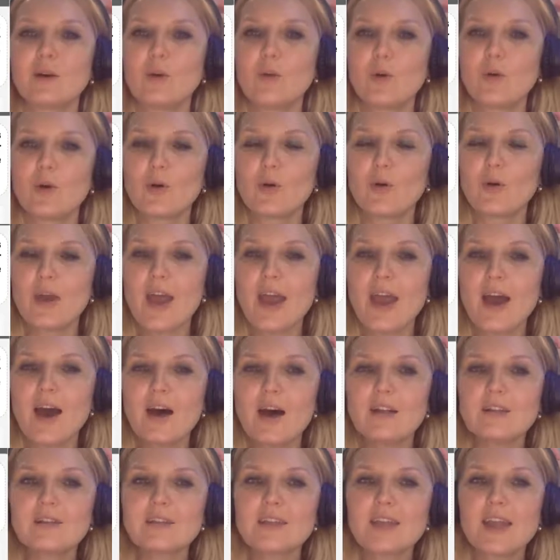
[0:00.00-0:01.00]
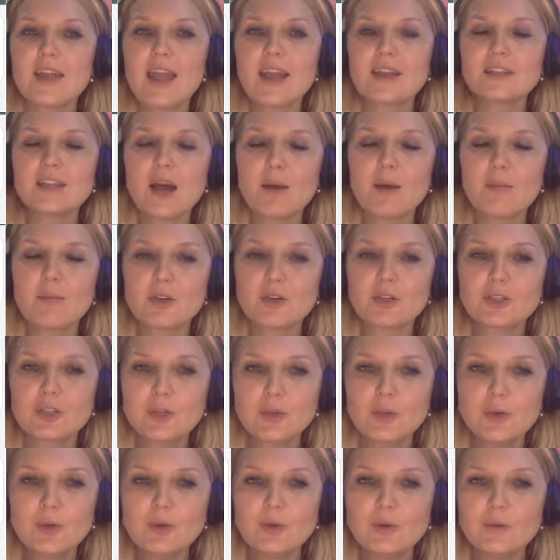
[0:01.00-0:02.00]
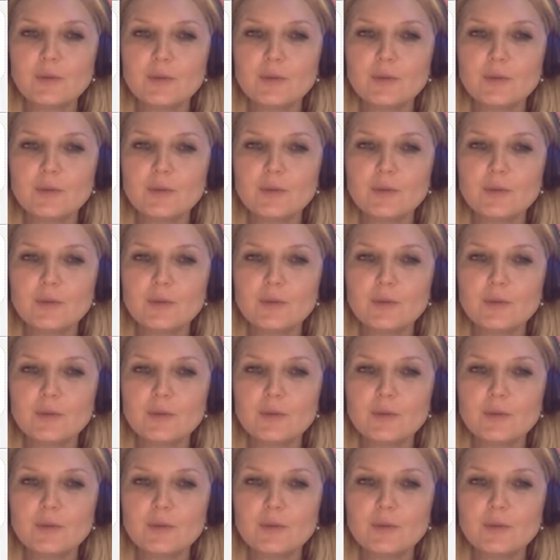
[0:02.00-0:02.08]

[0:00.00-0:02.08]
Who else? And number 2.